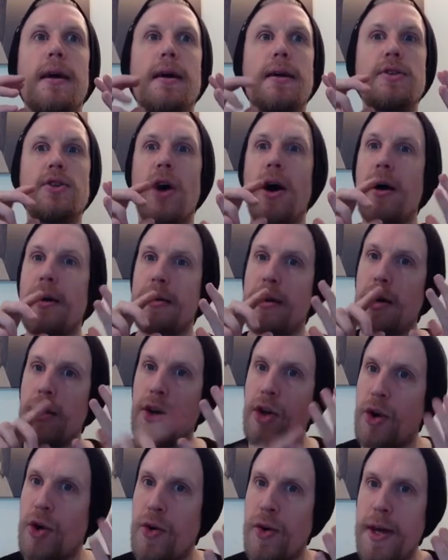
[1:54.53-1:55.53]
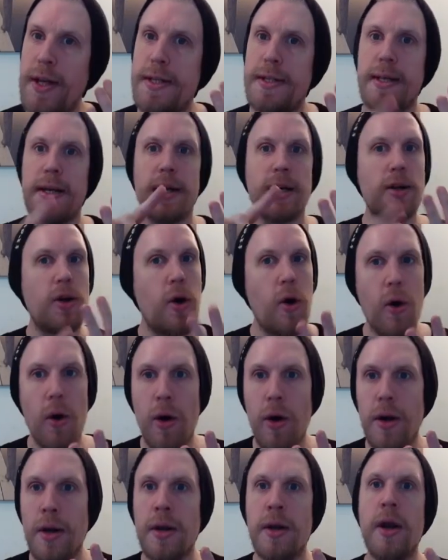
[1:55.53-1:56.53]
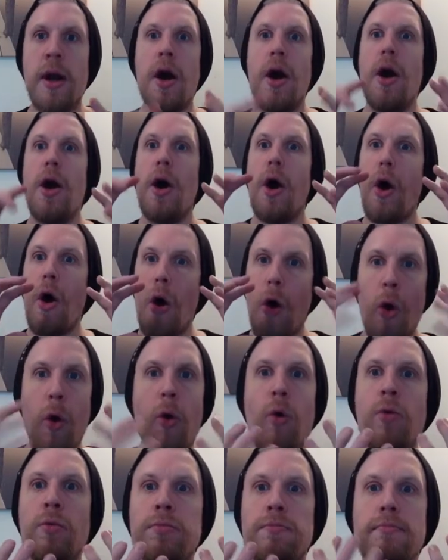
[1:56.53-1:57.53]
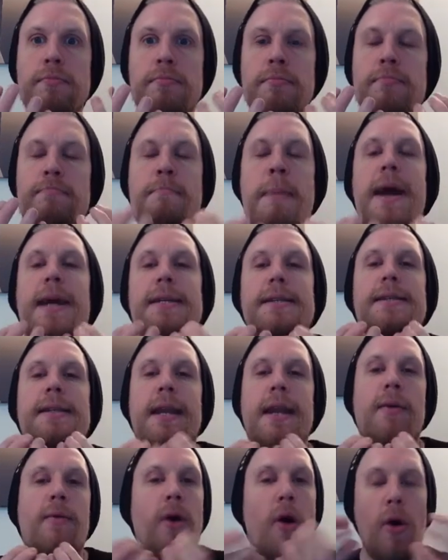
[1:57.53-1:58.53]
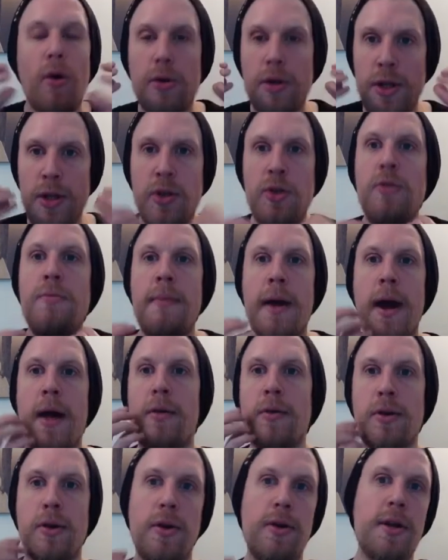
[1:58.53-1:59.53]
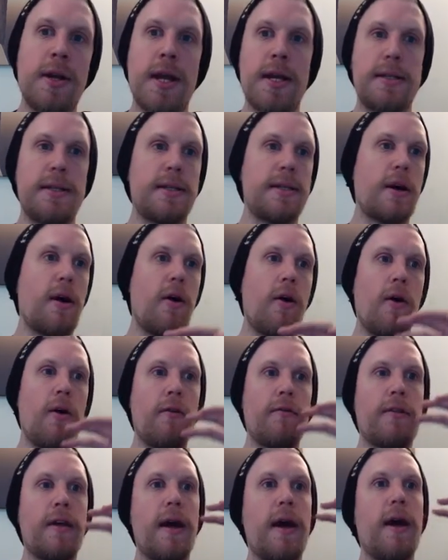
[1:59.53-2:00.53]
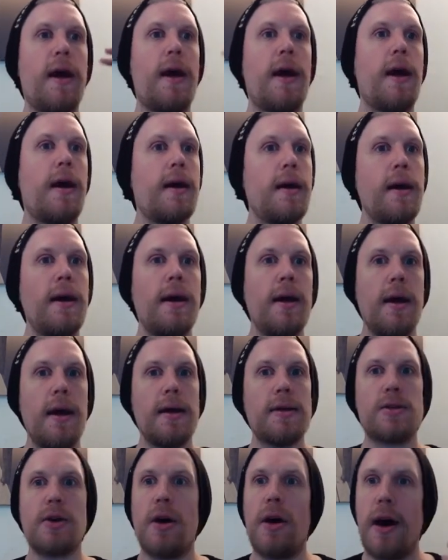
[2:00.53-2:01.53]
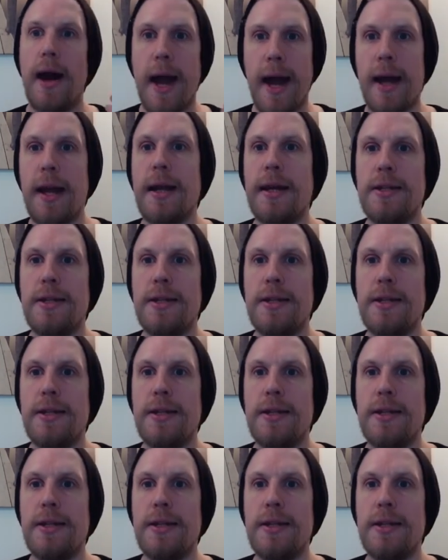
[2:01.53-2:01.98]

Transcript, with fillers: sort of Creed, Korn, all mixed into all the new metal goodness of the sort of early